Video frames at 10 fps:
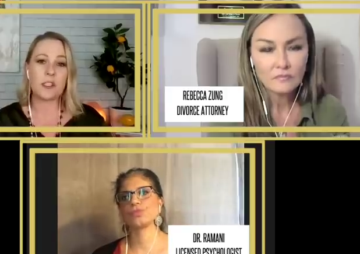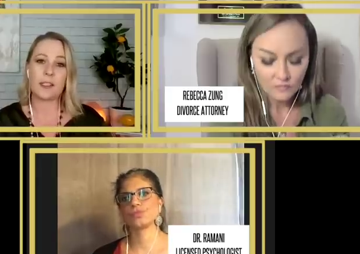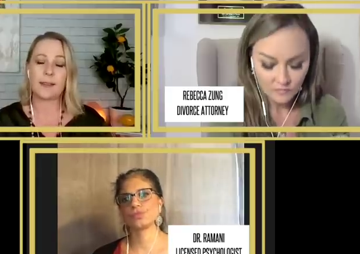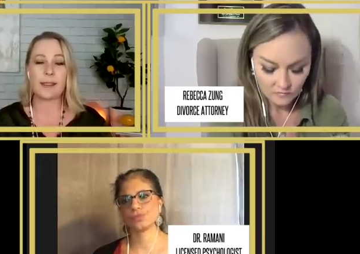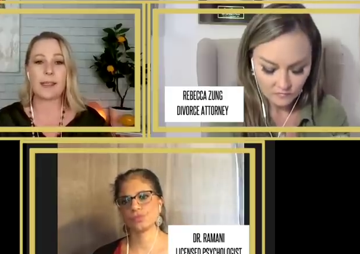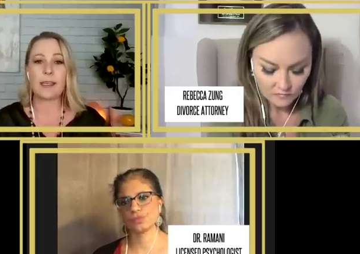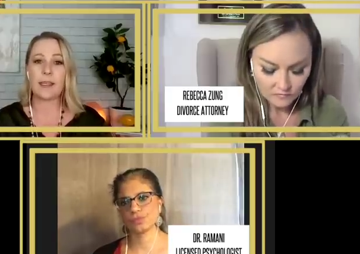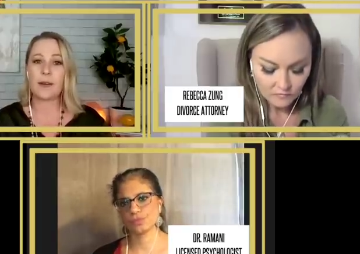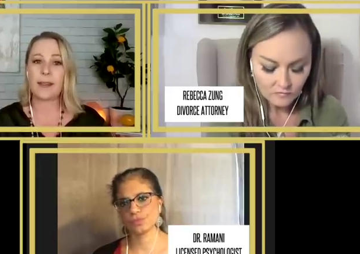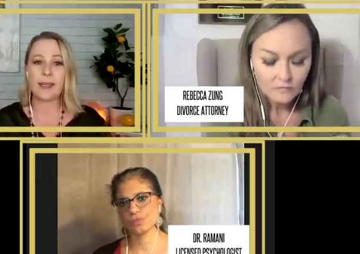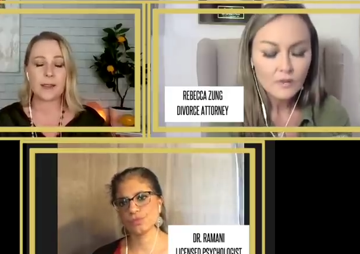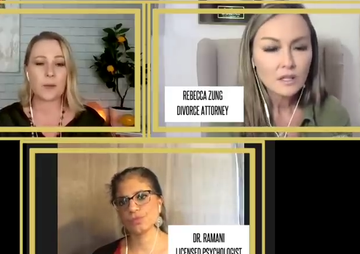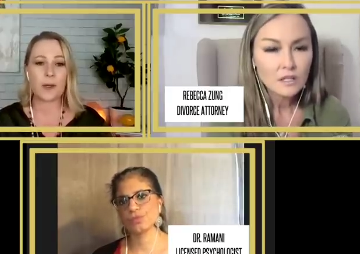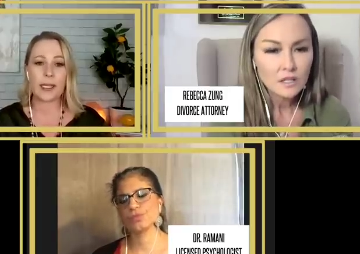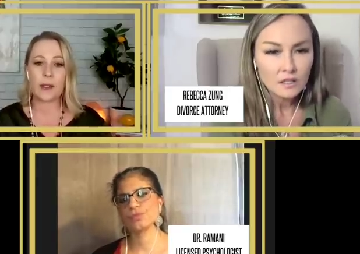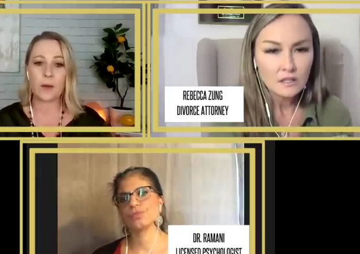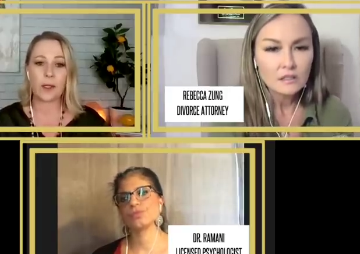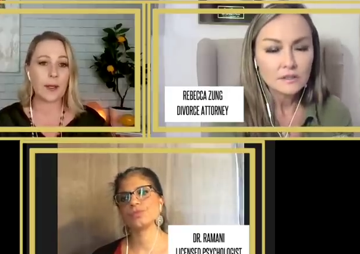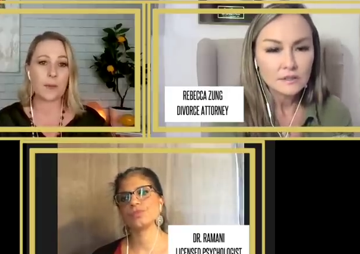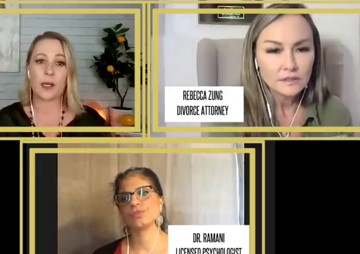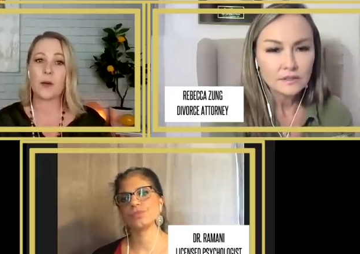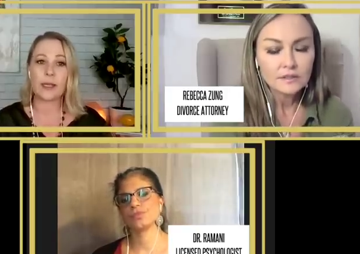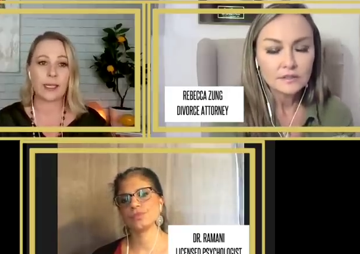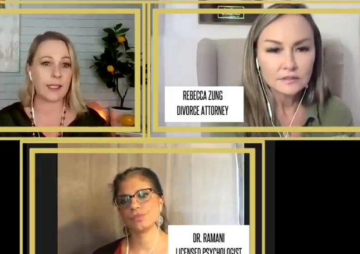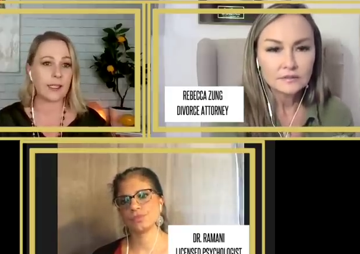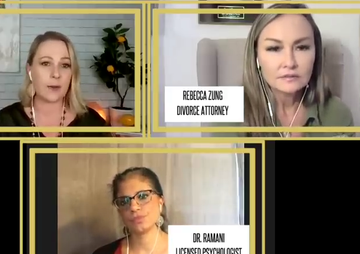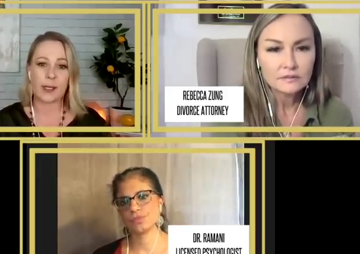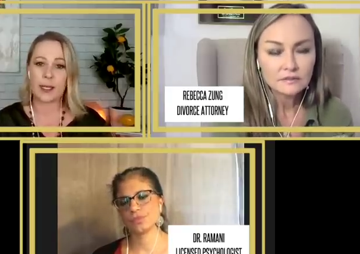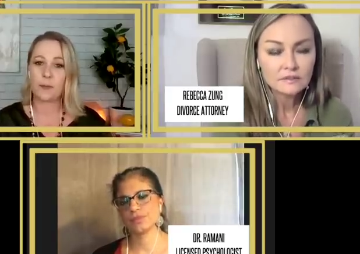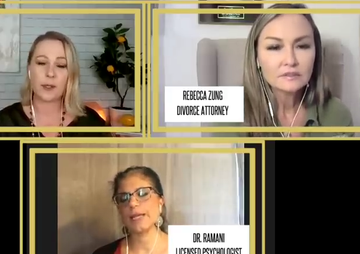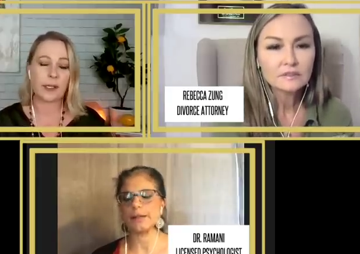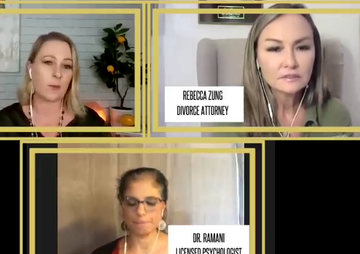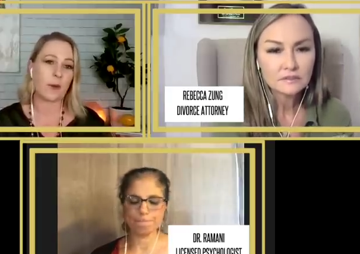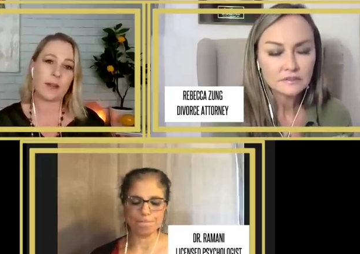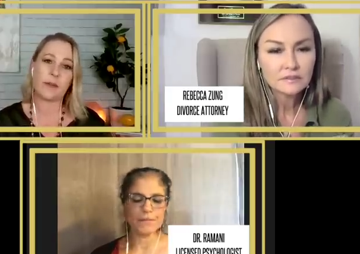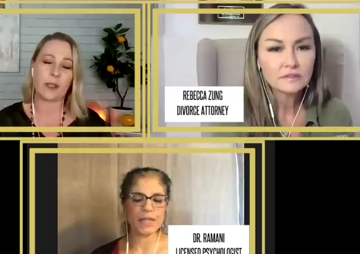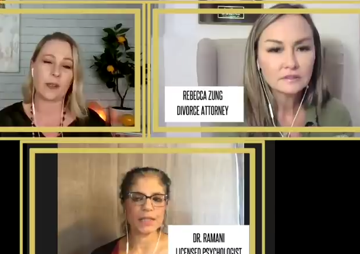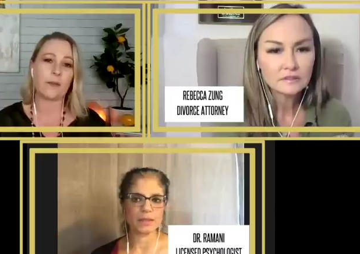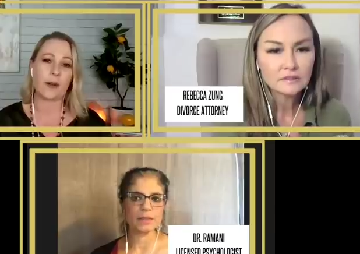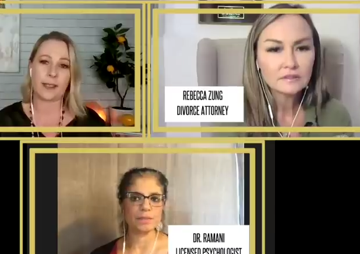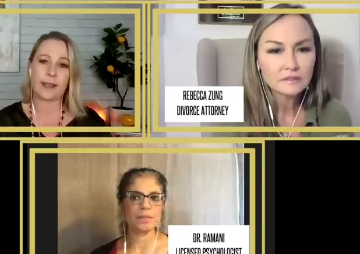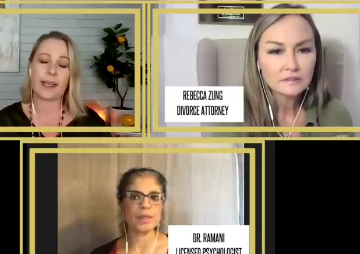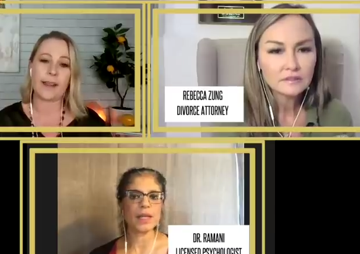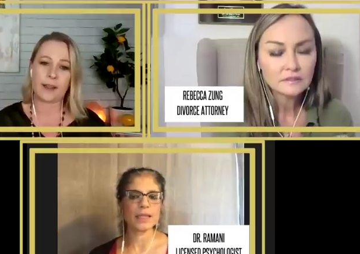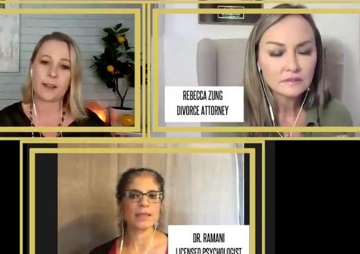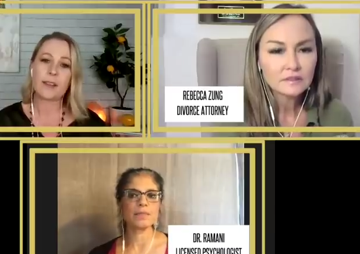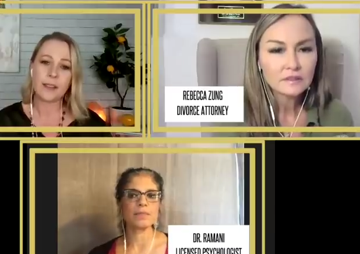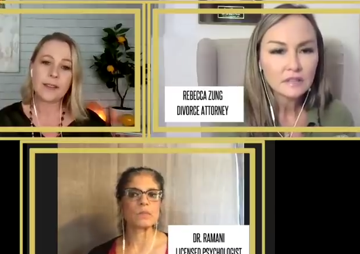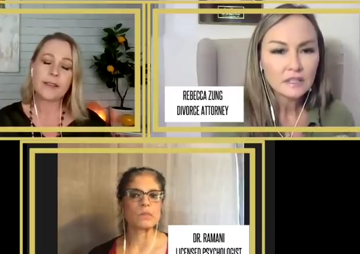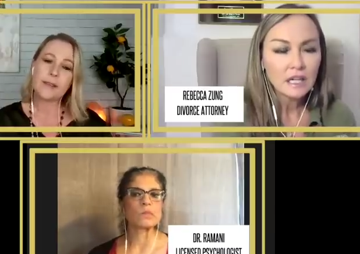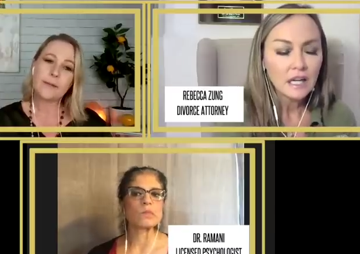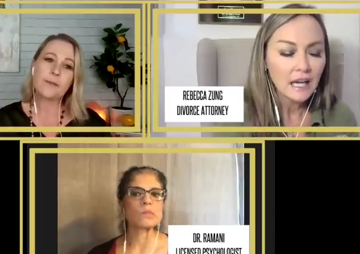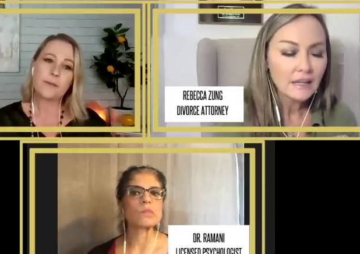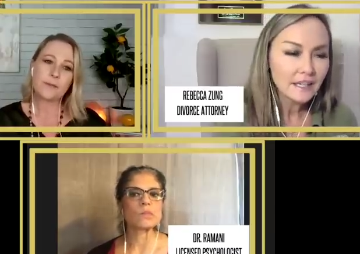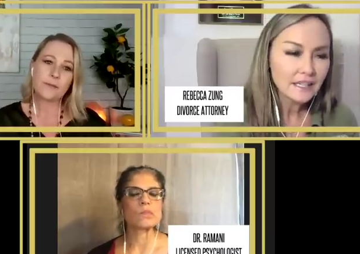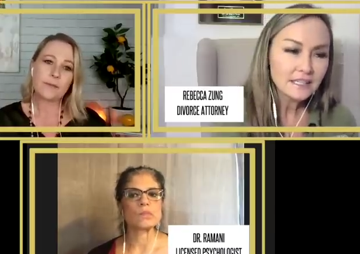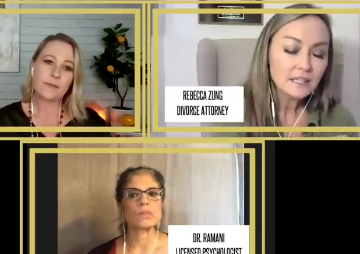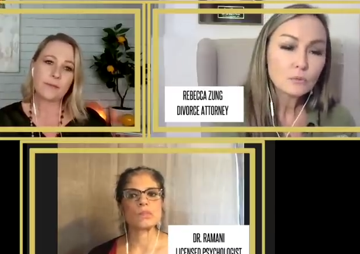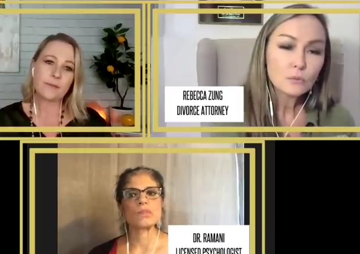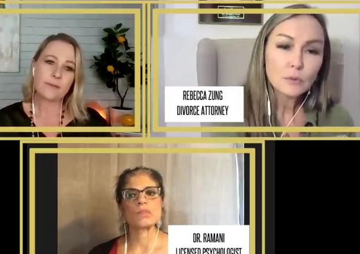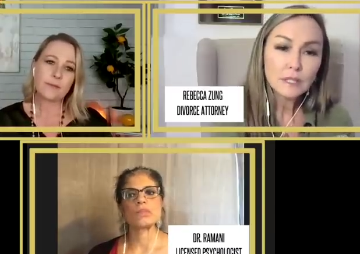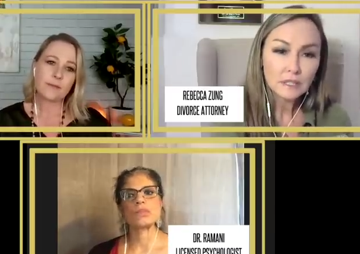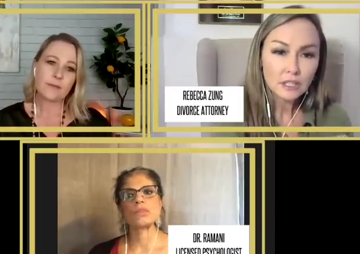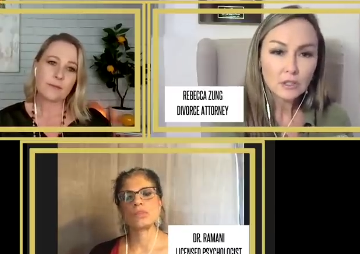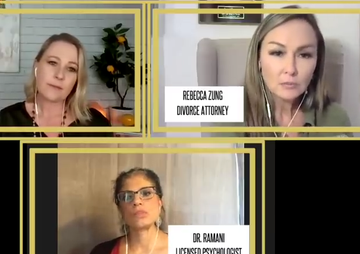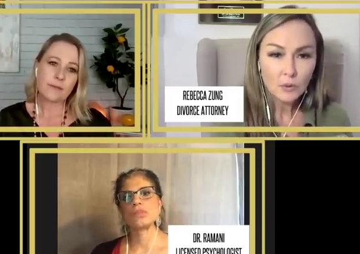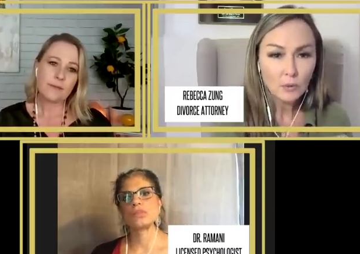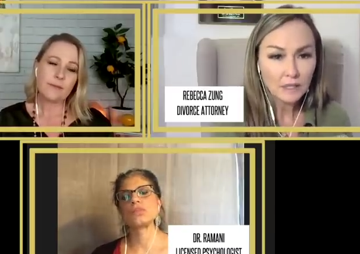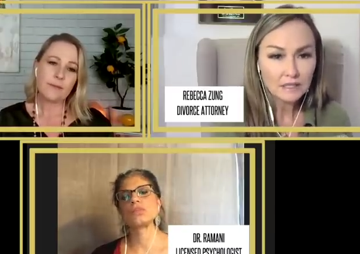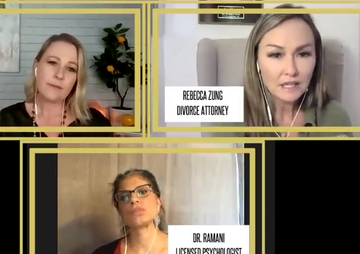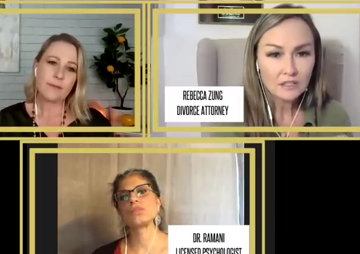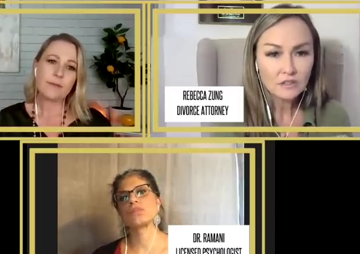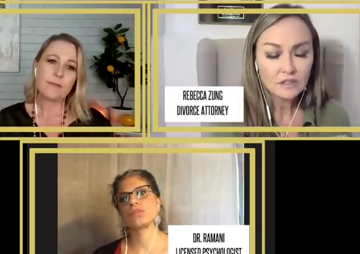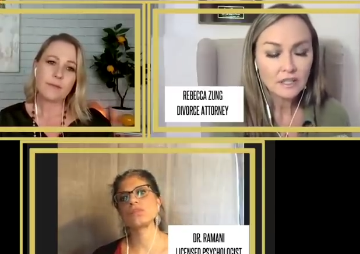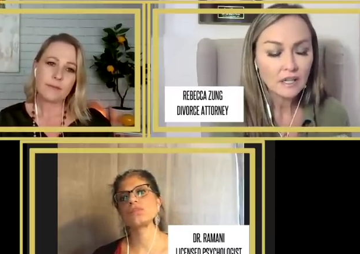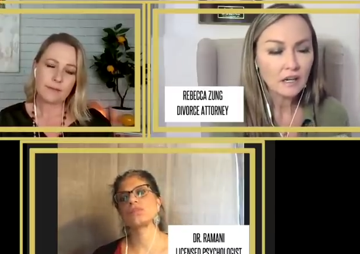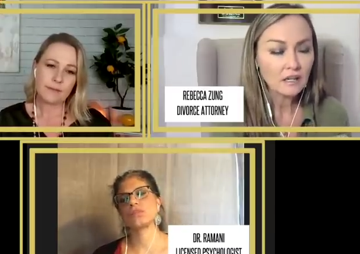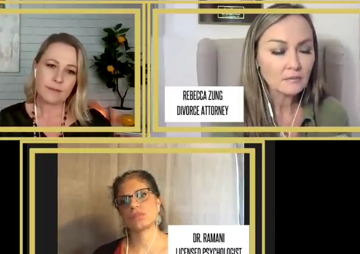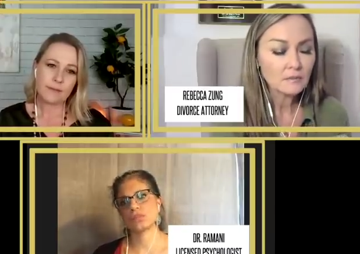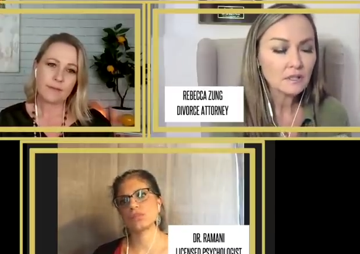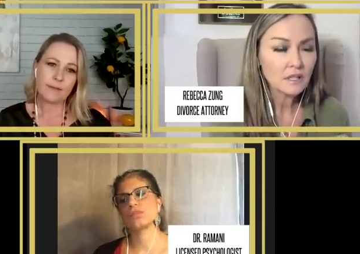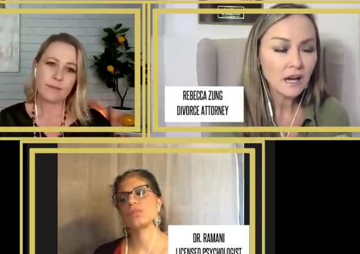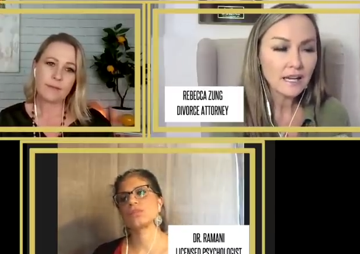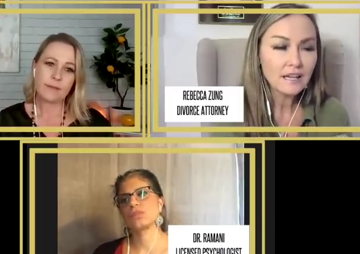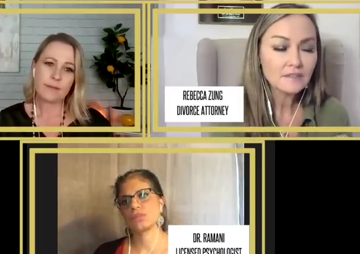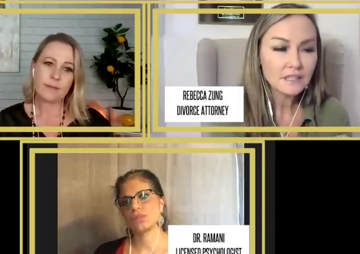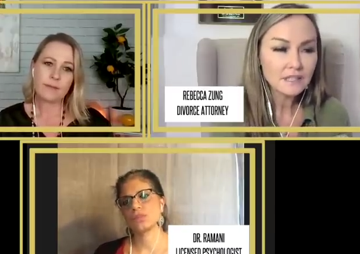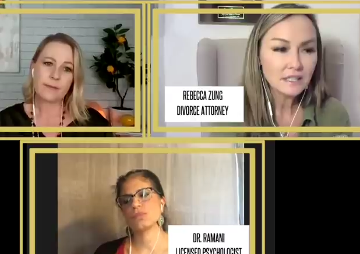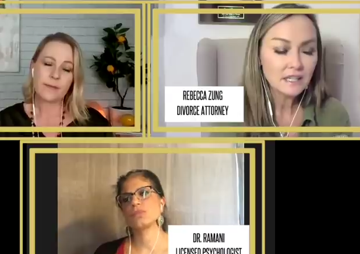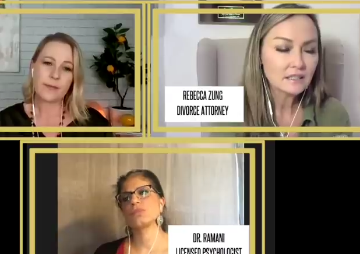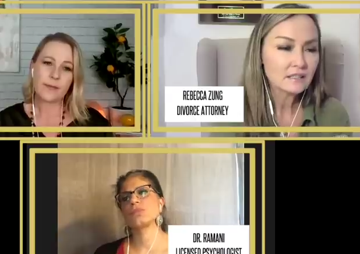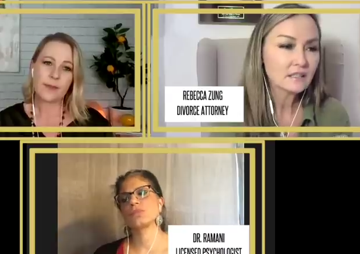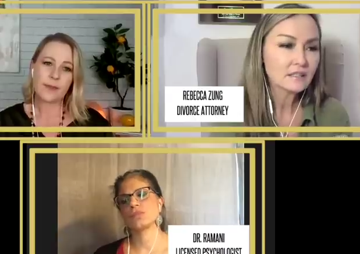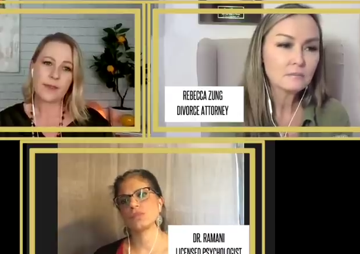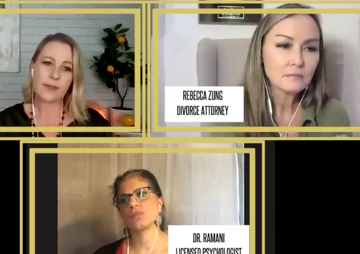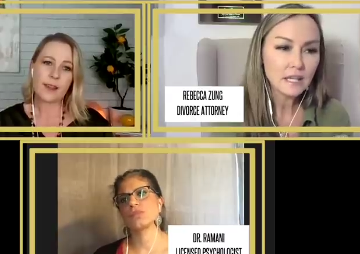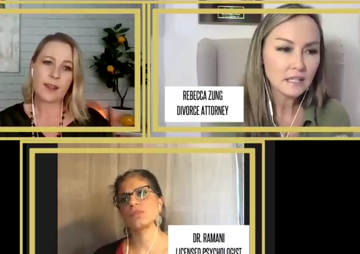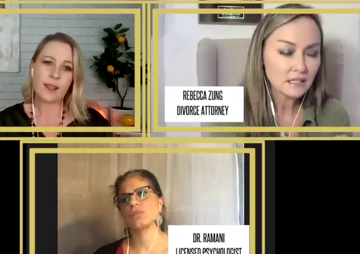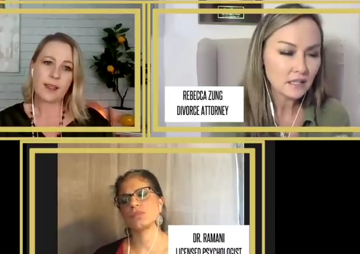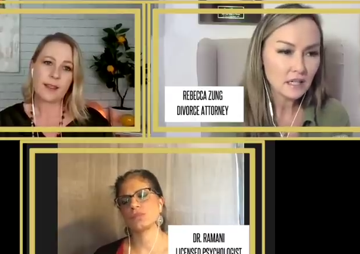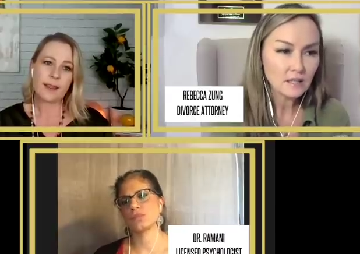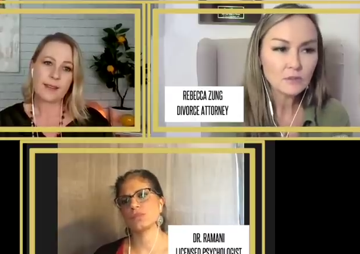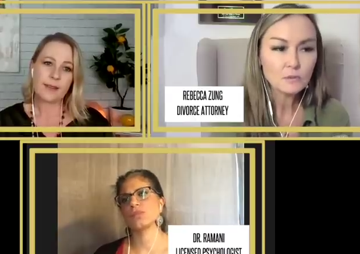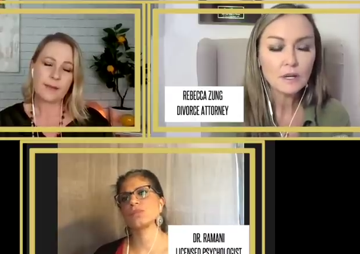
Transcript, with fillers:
Speaker 1: just, you know, and that's why you keep going and you keep putting one yes. foot in front of the other.
Speaker 2: And that is a really good point, actually. Um, I have seen cases many times